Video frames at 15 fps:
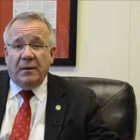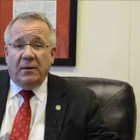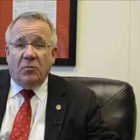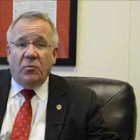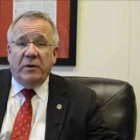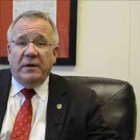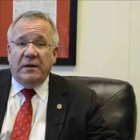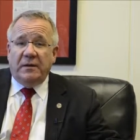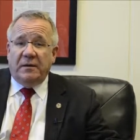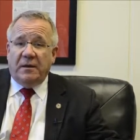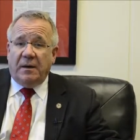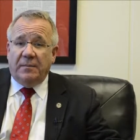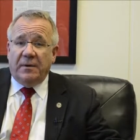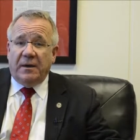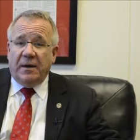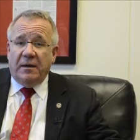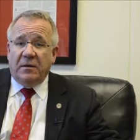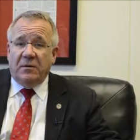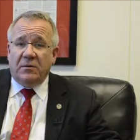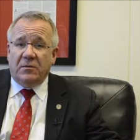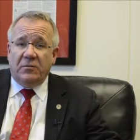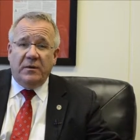we need to come together,
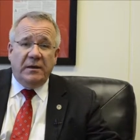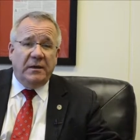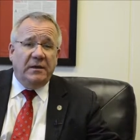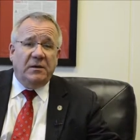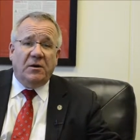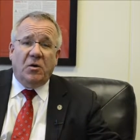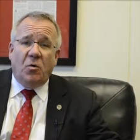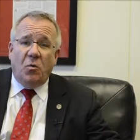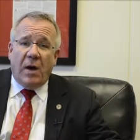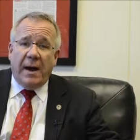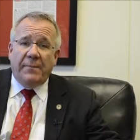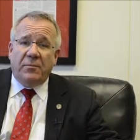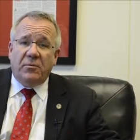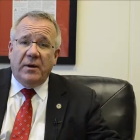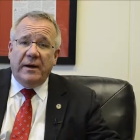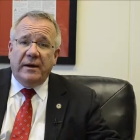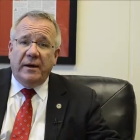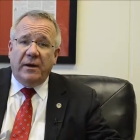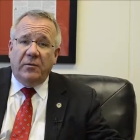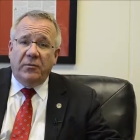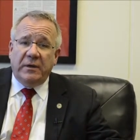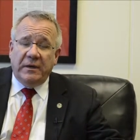we need to cooperate,
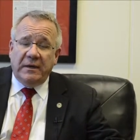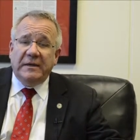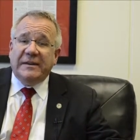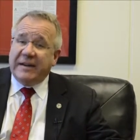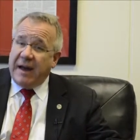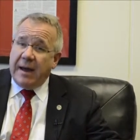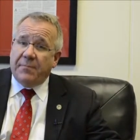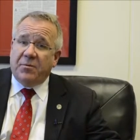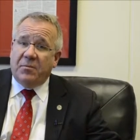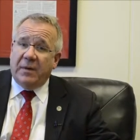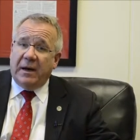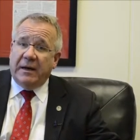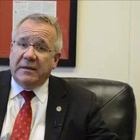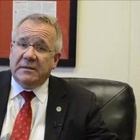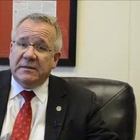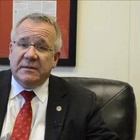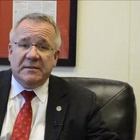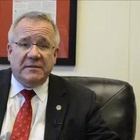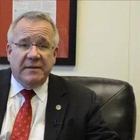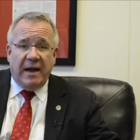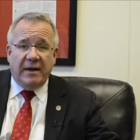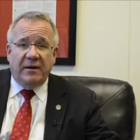and we need to compromise. It's not